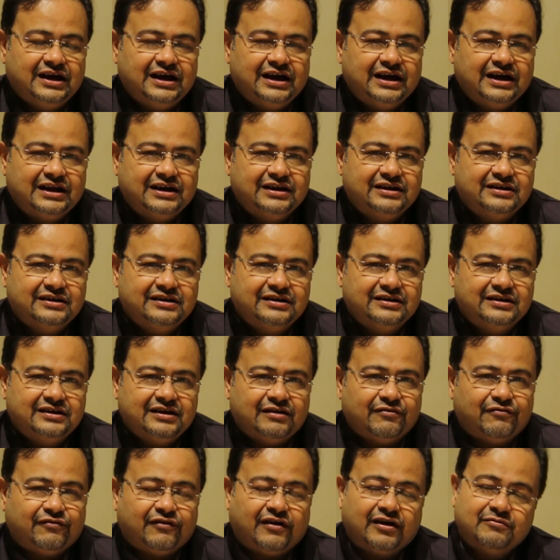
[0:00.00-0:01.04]
And
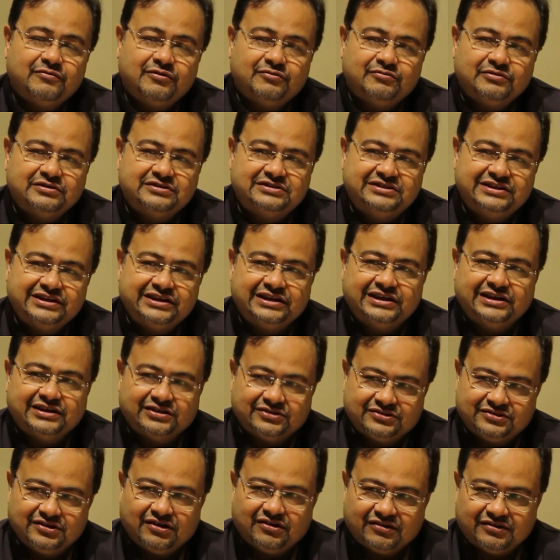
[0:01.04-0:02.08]
a farmer was singing
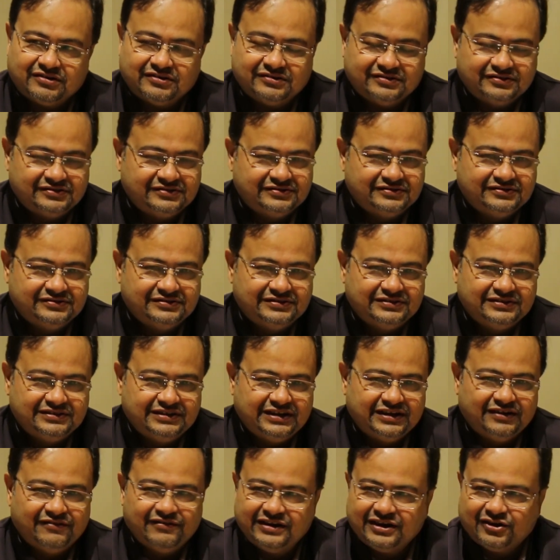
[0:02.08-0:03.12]
a song
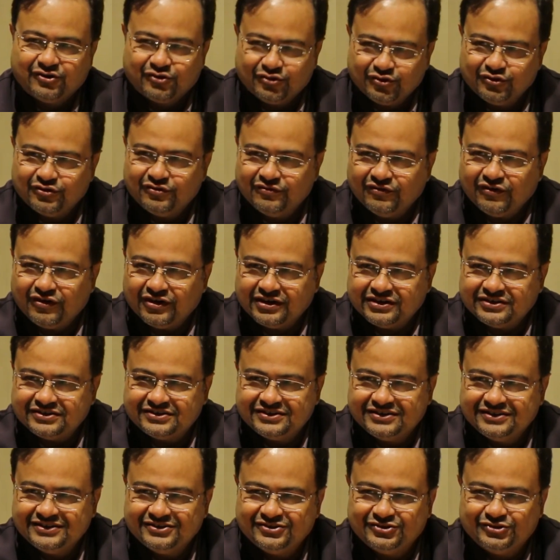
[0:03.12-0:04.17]
in a very crude
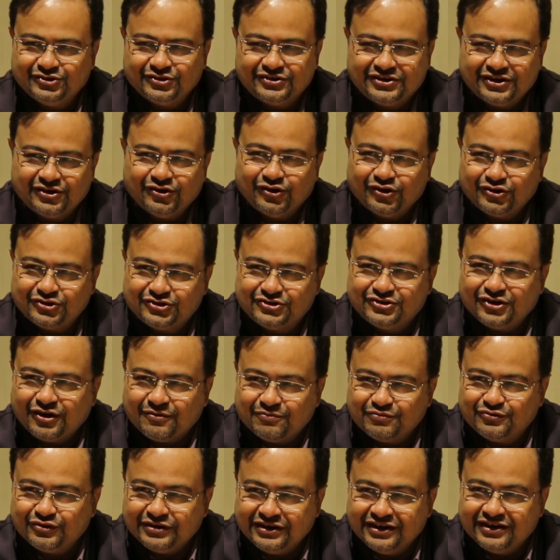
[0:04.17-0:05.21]
voice. So Tagore
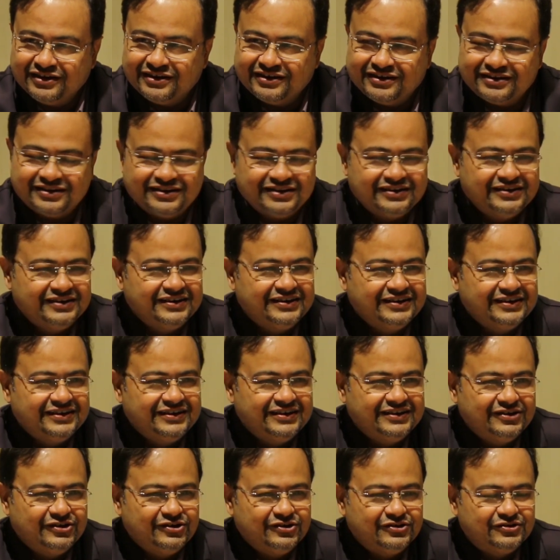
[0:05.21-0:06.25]
stopped to hear it.
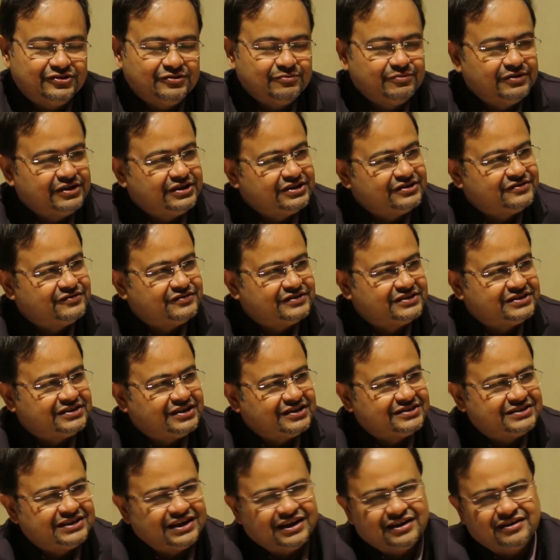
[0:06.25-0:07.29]
The British
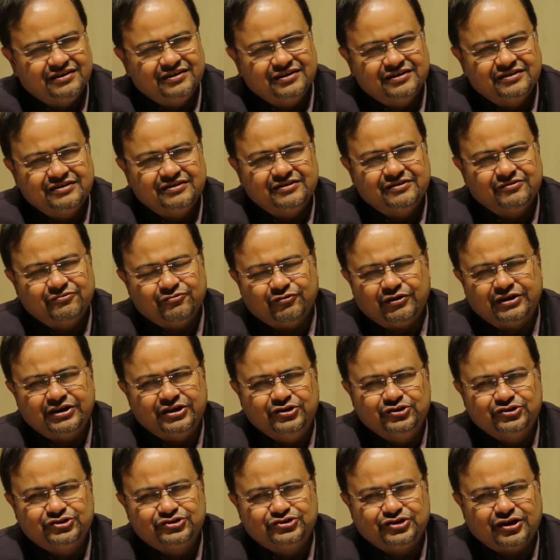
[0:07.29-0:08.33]
visitor said, why
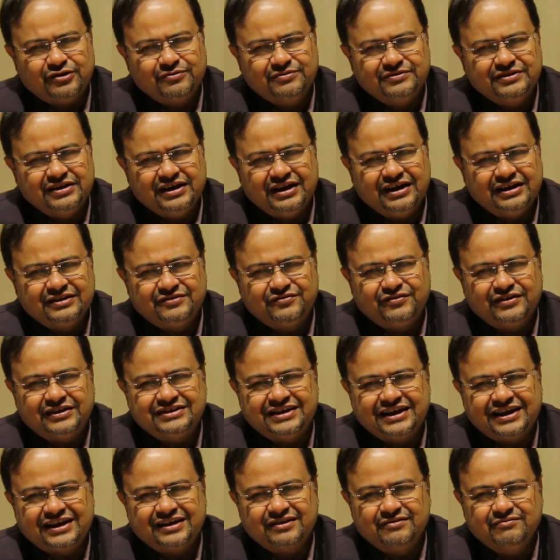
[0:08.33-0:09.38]
did you stop? As far
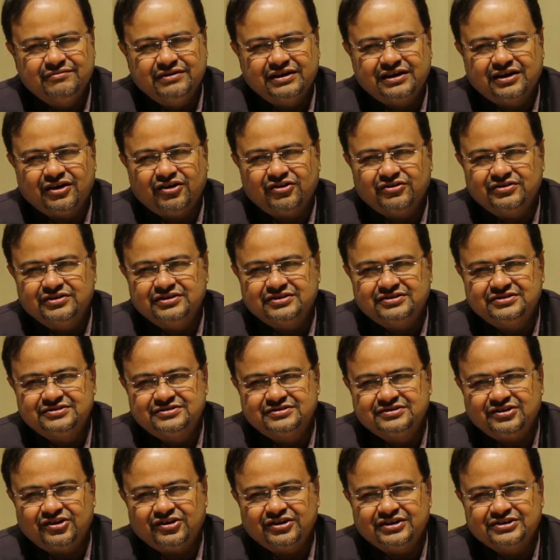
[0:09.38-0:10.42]
as I can make out,
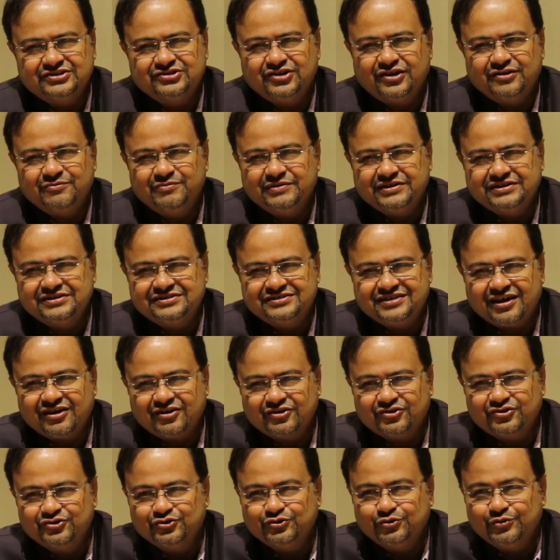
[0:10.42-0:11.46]
this song is not being
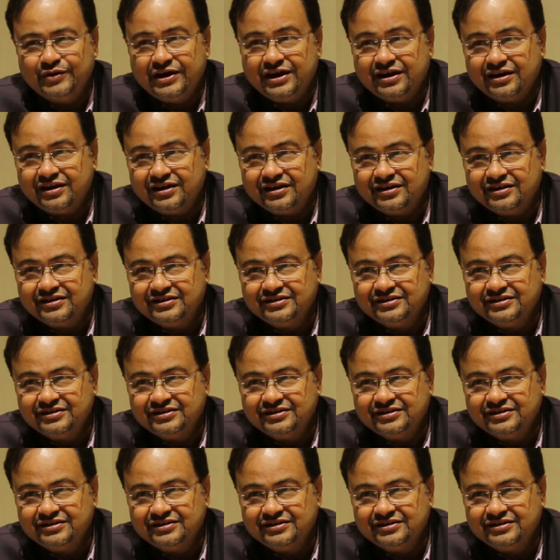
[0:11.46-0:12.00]
sung too well.